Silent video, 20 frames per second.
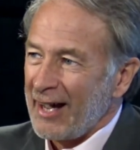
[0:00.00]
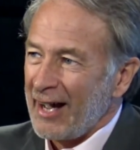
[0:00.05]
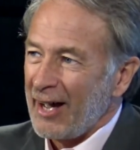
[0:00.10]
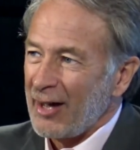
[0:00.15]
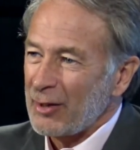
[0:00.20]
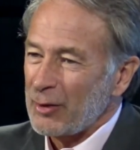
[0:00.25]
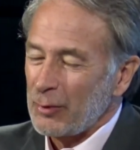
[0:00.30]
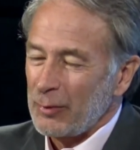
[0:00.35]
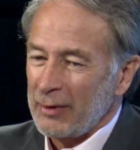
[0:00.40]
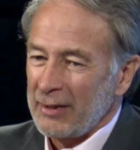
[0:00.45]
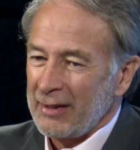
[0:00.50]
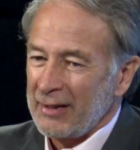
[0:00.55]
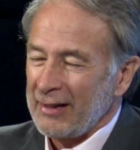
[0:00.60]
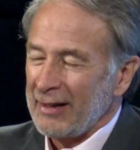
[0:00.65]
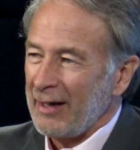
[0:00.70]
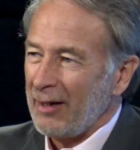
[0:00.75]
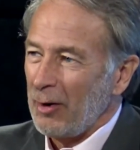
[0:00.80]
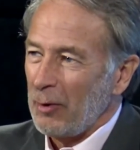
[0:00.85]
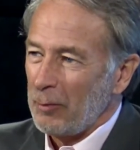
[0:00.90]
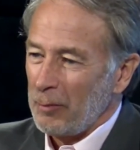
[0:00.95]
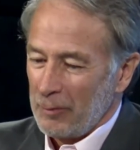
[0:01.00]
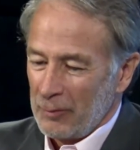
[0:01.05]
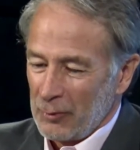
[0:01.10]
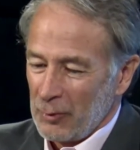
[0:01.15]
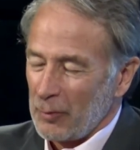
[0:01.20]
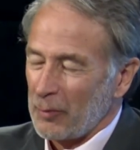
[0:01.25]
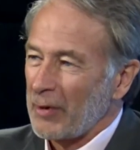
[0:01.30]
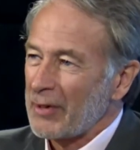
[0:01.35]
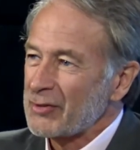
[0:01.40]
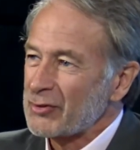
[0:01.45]
How do we help
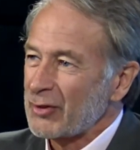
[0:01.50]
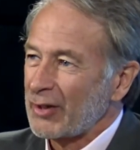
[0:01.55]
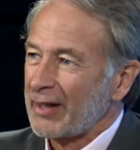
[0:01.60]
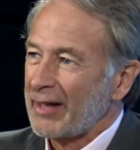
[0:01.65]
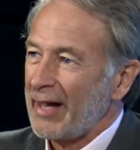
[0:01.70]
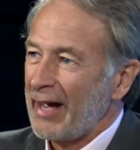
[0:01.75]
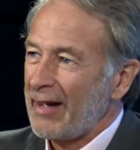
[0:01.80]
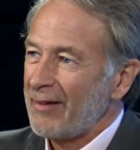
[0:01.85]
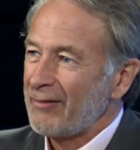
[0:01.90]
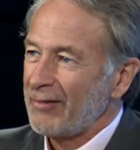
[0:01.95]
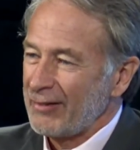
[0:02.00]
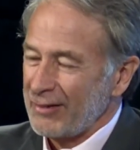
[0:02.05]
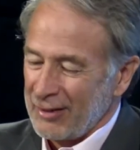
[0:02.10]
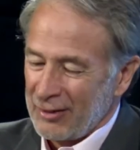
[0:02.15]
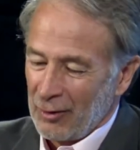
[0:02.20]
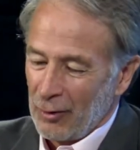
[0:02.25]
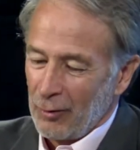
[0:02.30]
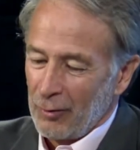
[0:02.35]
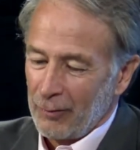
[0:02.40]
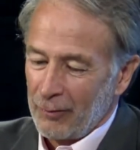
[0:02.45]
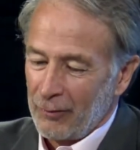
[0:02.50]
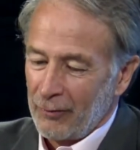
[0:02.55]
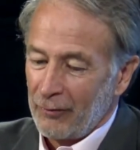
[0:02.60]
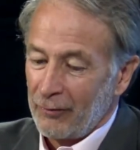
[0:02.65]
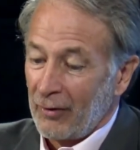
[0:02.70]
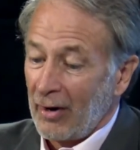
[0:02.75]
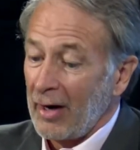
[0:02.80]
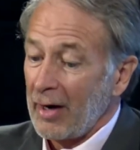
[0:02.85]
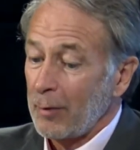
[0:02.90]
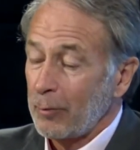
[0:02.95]
New Brunswick have, you know,
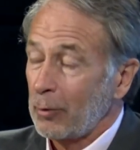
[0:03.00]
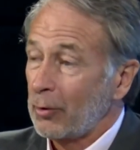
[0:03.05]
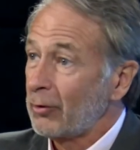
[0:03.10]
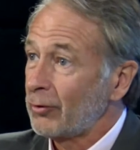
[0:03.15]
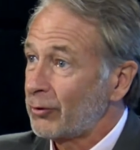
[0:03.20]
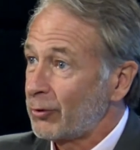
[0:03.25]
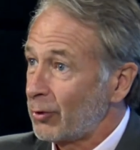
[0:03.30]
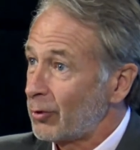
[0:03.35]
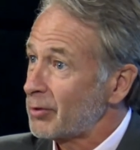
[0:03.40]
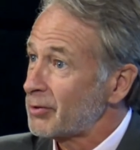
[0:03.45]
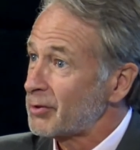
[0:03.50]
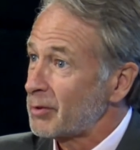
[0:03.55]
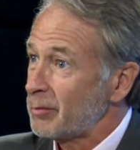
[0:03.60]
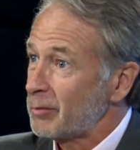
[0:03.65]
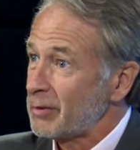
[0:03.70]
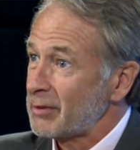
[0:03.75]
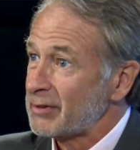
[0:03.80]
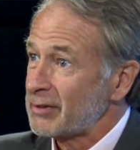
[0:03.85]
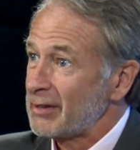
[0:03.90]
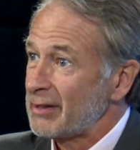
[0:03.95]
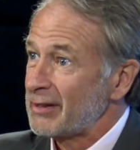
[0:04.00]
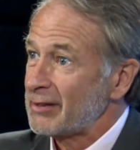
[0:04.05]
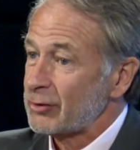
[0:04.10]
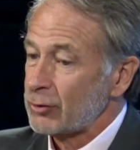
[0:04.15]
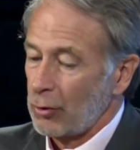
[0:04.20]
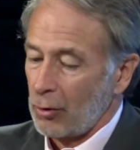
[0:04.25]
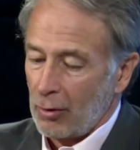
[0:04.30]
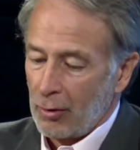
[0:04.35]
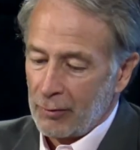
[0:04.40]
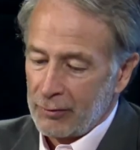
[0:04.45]
viable tourism
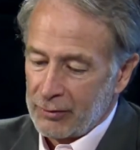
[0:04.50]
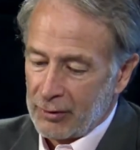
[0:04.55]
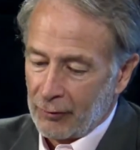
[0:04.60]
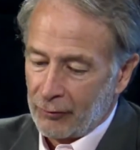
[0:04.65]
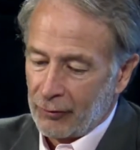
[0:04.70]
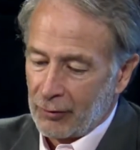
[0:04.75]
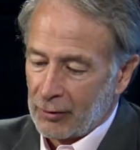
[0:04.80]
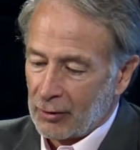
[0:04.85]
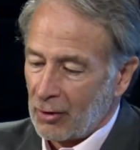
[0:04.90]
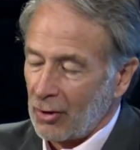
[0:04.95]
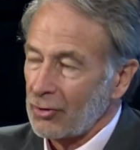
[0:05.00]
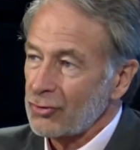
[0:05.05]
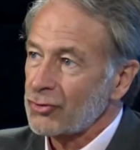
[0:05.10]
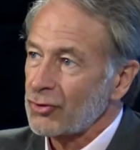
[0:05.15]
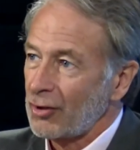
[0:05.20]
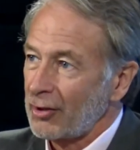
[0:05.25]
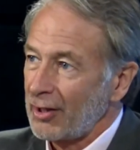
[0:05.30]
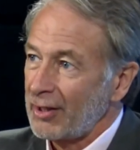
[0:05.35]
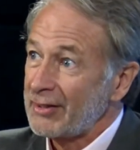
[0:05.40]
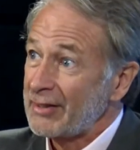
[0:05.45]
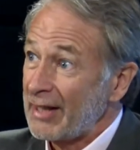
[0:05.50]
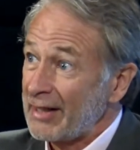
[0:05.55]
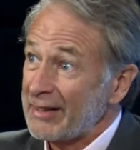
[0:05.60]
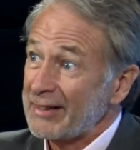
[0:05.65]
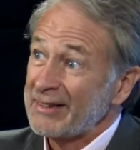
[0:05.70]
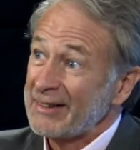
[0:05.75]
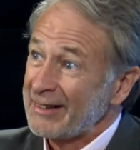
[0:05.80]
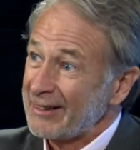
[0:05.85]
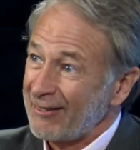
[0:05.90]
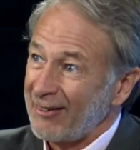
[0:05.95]
business or different cultural
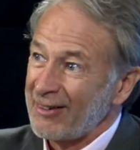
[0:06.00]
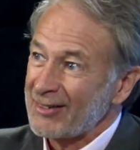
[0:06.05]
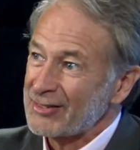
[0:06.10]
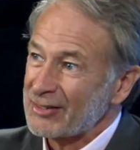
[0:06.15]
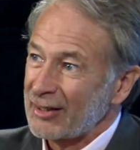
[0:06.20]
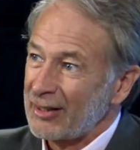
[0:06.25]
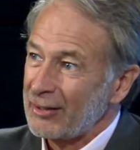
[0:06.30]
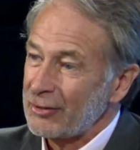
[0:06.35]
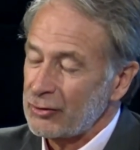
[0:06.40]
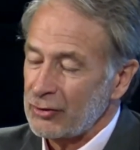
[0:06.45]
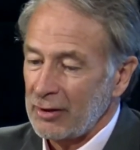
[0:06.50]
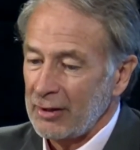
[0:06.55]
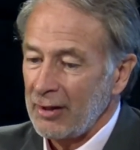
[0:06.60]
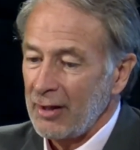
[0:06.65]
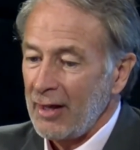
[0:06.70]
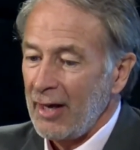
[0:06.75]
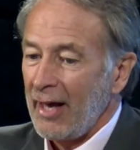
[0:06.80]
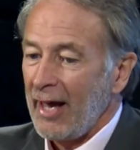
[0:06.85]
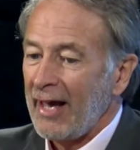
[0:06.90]
identity across the country?